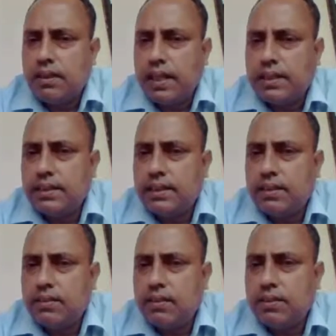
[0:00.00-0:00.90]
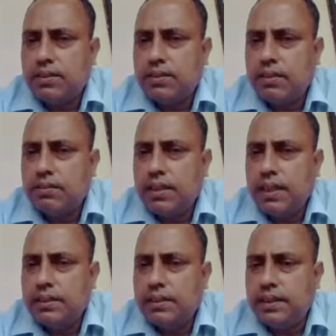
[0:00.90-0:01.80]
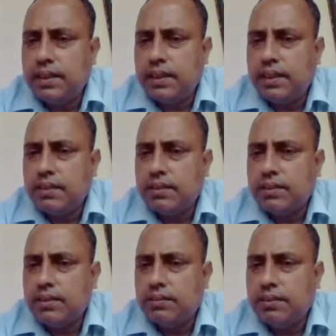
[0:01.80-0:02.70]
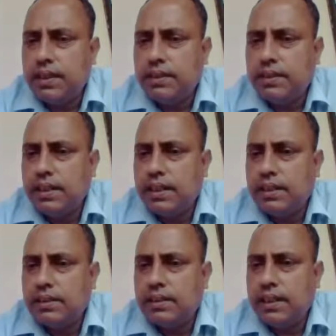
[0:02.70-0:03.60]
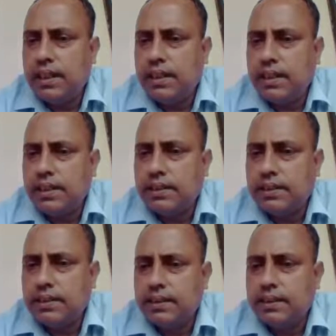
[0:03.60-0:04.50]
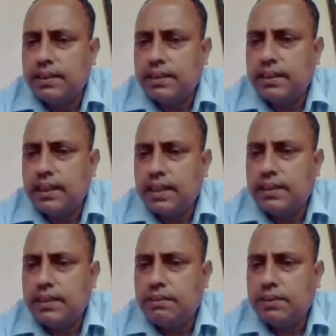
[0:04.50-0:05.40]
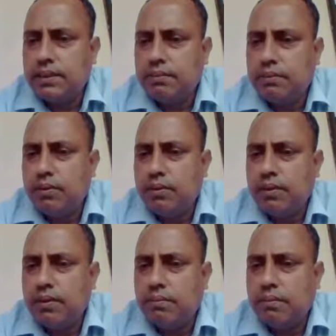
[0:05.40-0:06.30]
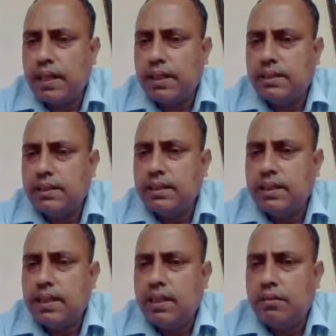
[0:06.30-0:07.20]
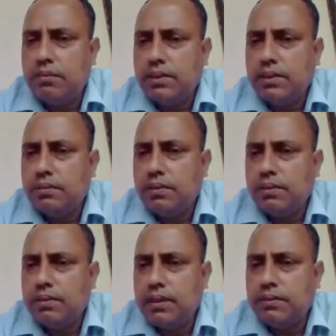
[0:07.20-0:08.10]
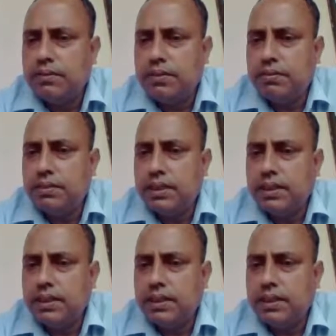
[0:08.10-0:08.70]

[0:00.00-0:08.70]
Exceed cost of 8 chair. Cost of 8 chair is 8x. Exceed means more, plus how much more? 150.